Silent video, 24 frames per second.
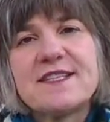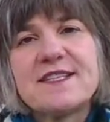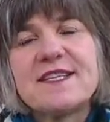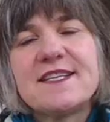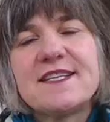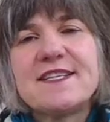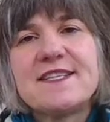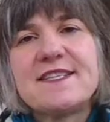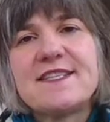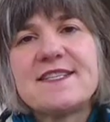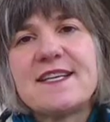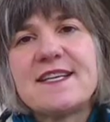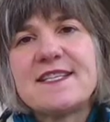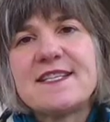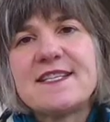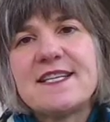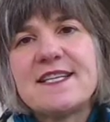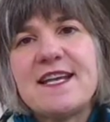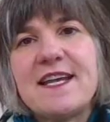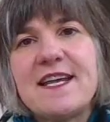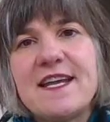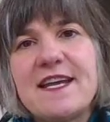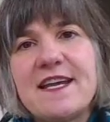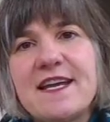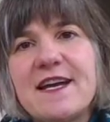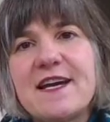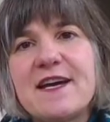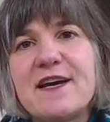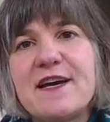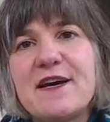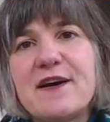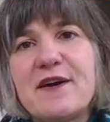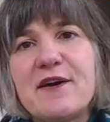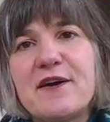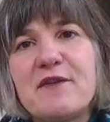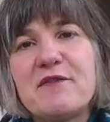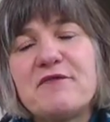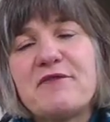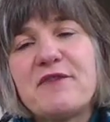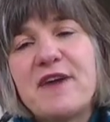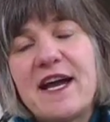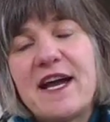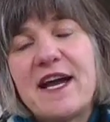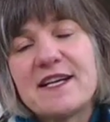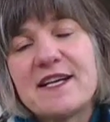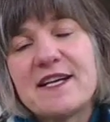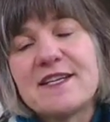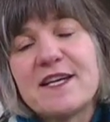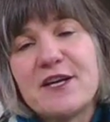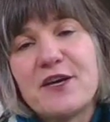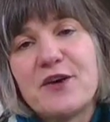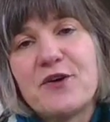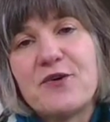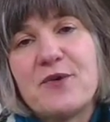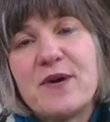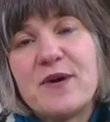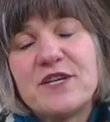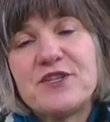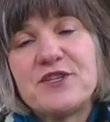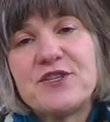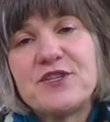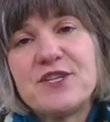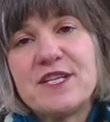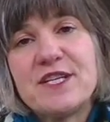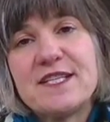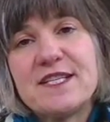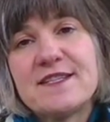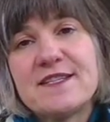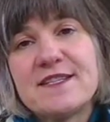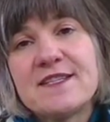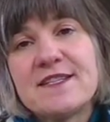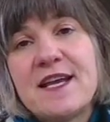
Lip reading: the necessity of asking questions.